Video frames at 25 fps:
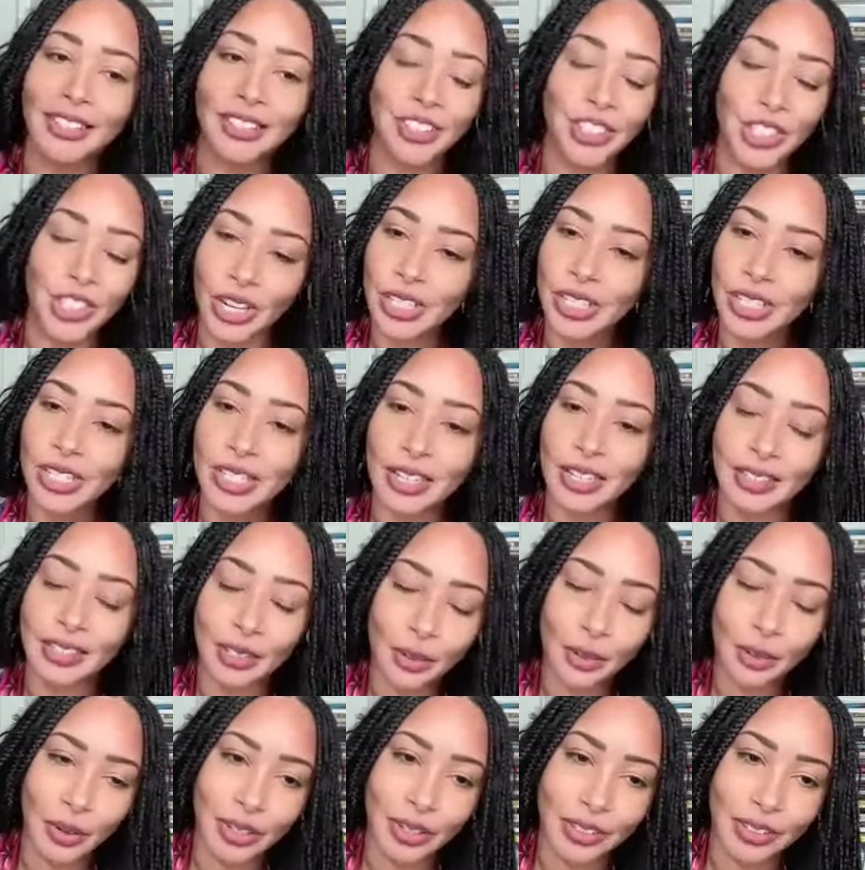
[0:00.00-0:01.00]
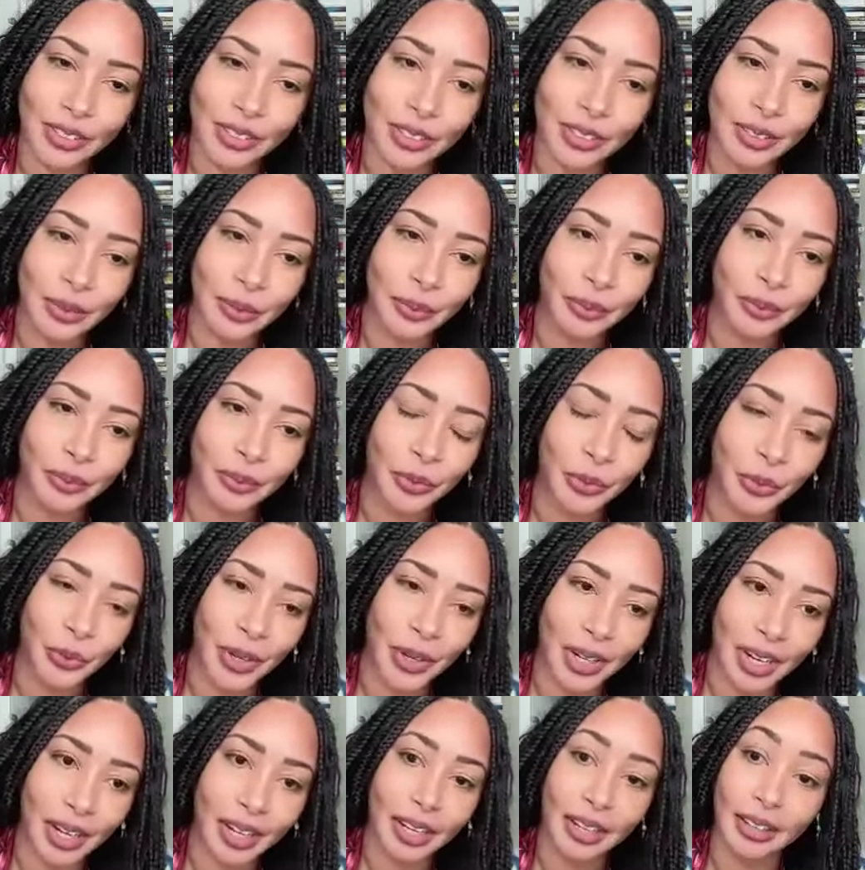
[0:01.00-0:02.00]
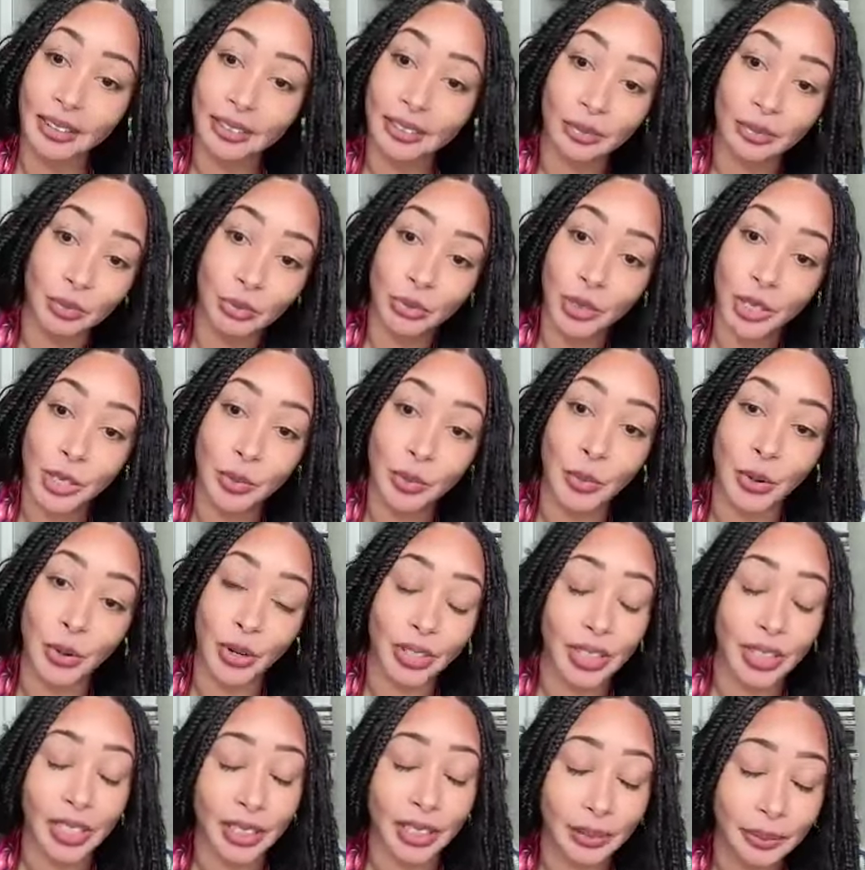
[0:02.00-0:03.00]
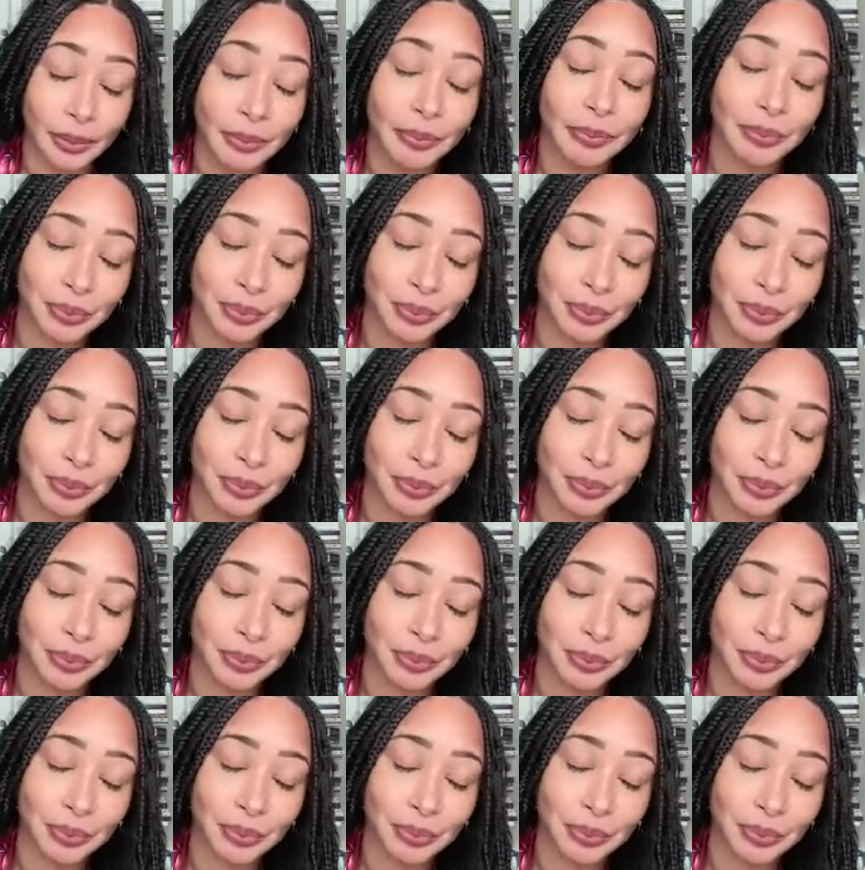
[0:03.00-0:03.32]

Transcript: just as it was when I was born there.